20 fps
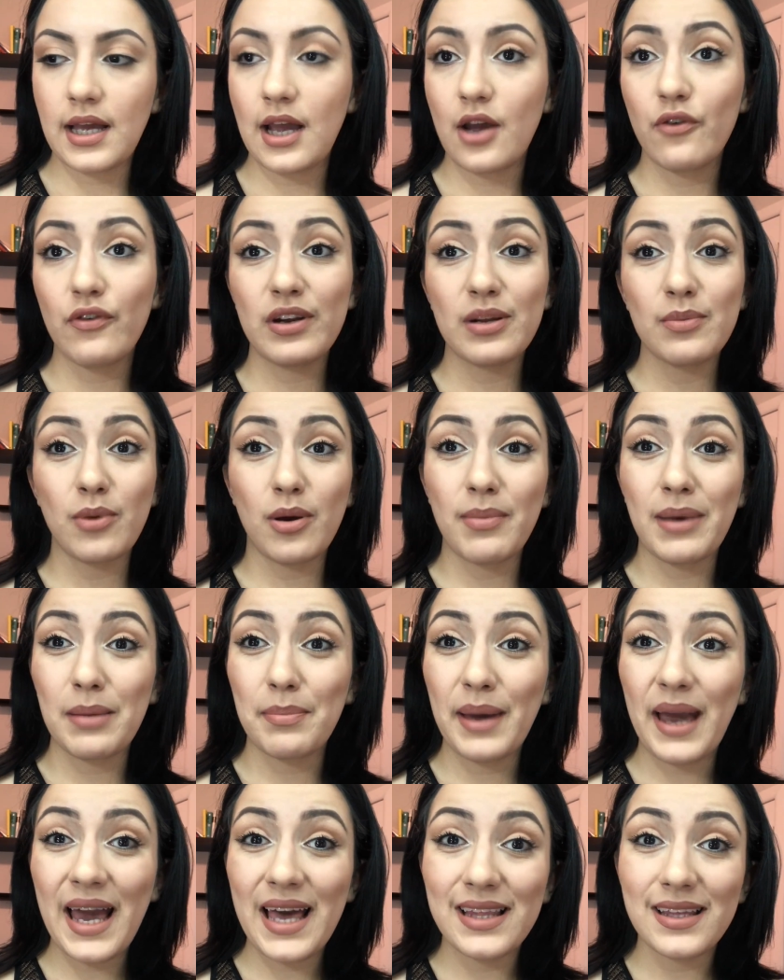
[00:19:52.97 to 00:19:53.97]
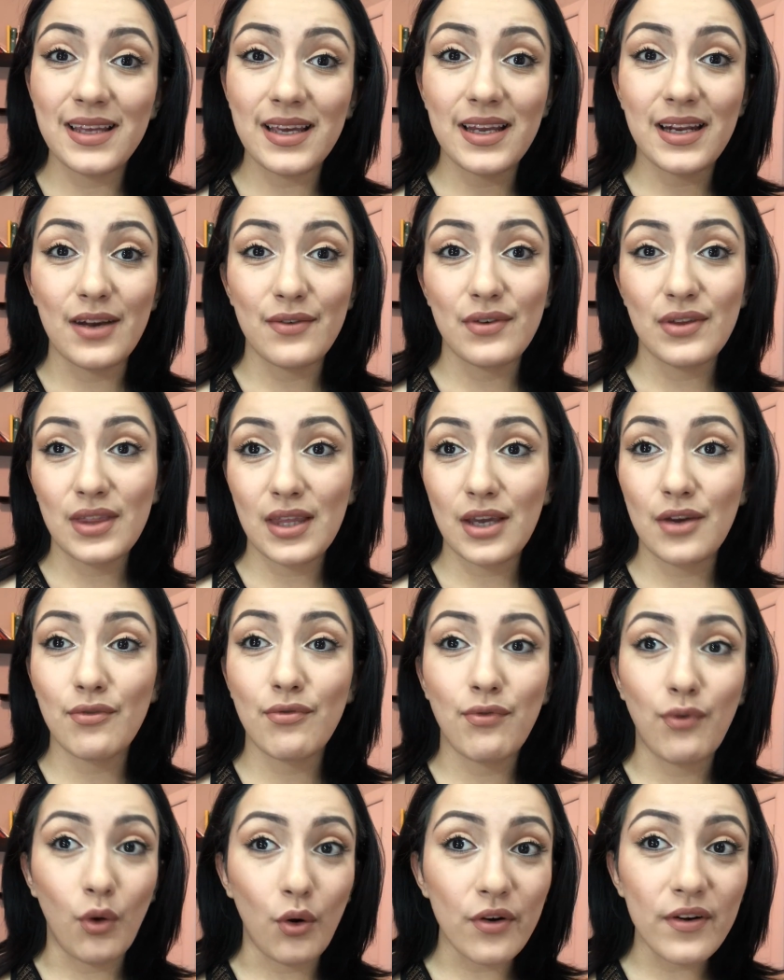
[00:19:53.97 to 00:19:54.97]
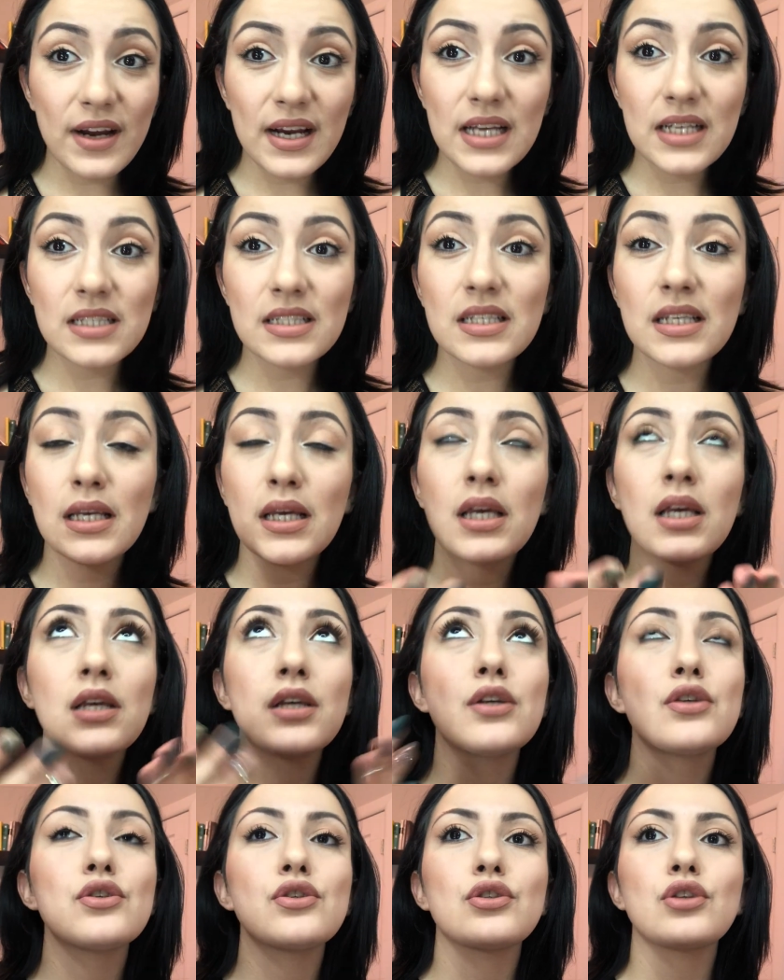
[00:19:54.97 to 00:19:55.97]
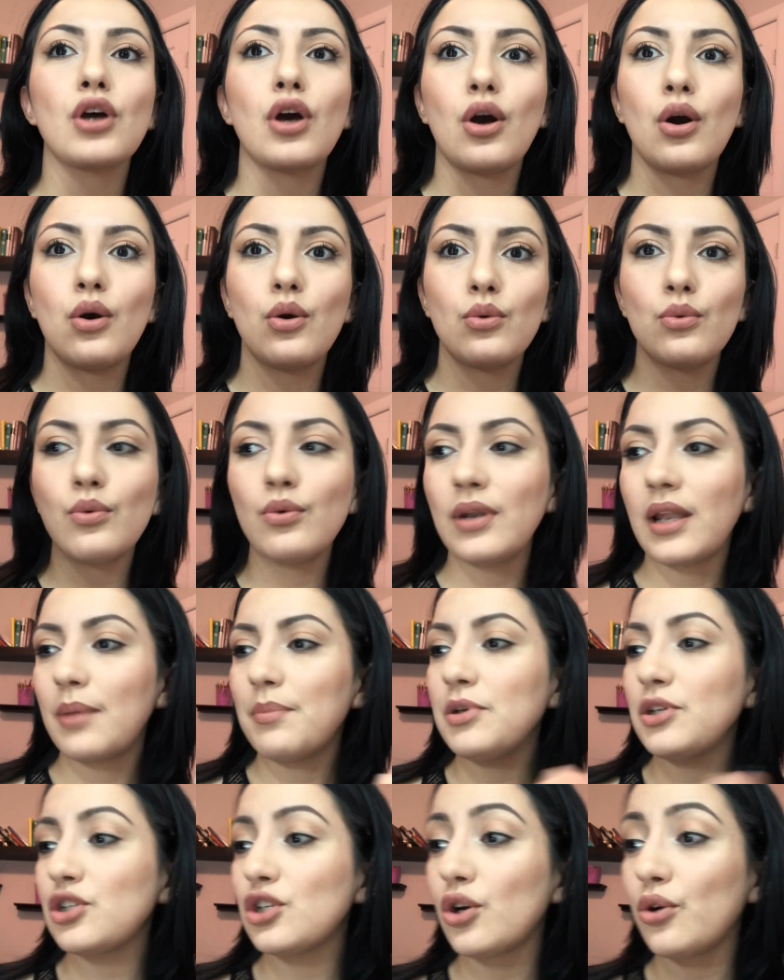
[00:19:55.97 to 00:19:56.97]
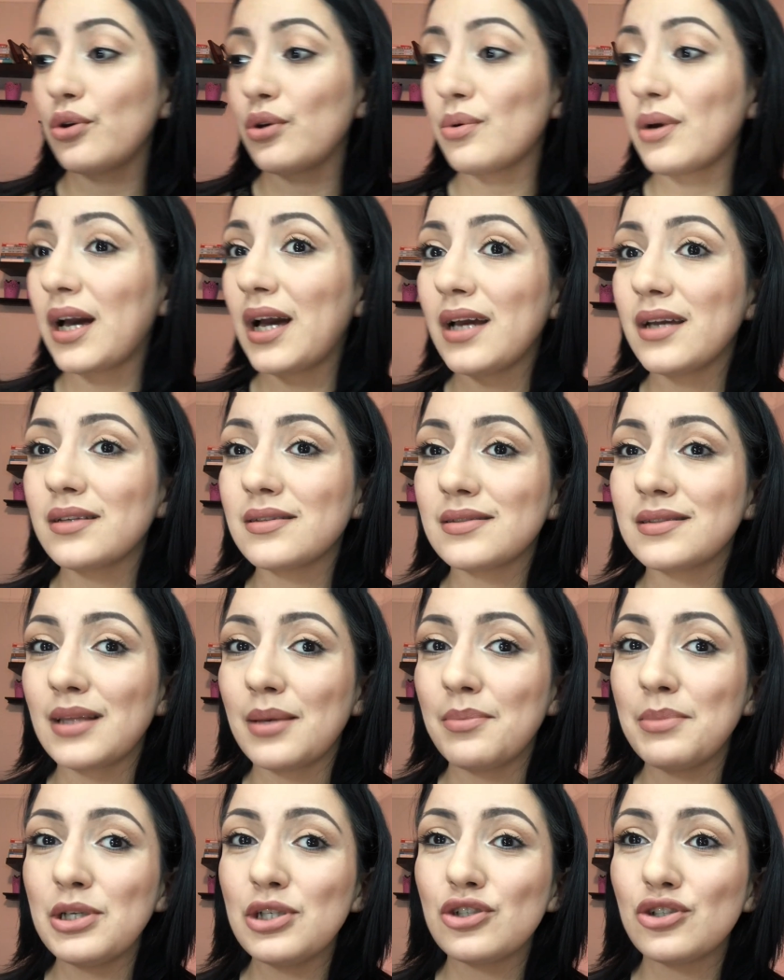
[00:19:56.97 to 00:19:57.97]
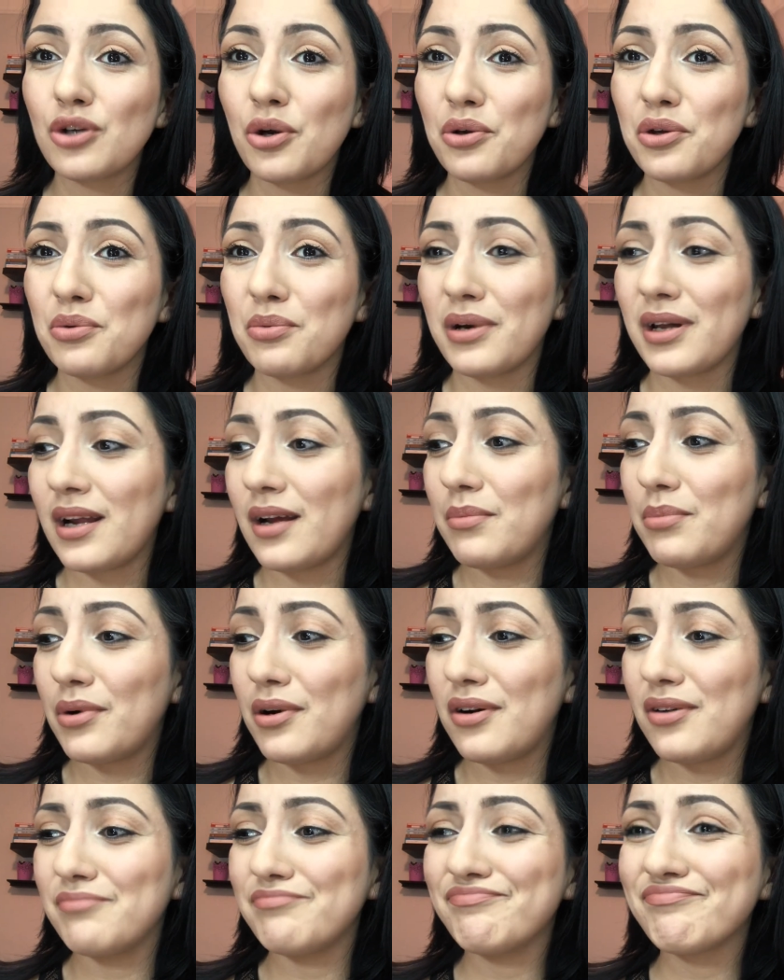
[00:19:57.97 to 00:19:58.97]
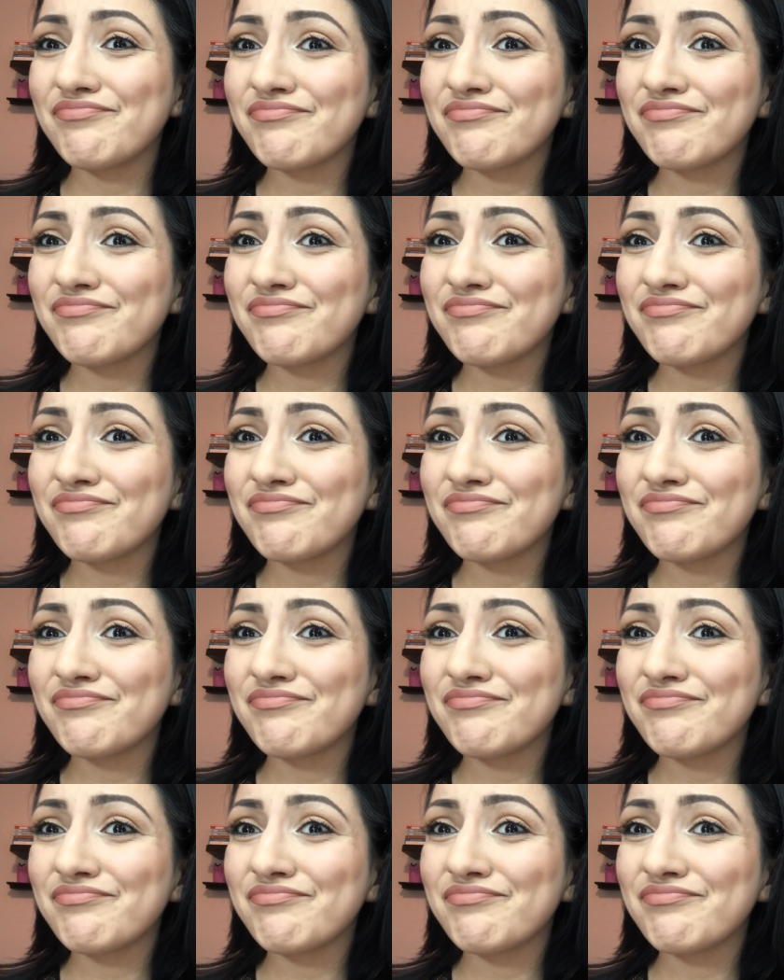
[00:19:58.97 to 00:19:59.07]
I already bought my palette and everything for it. So, oh, let me show you guys. Let me show you what I bought.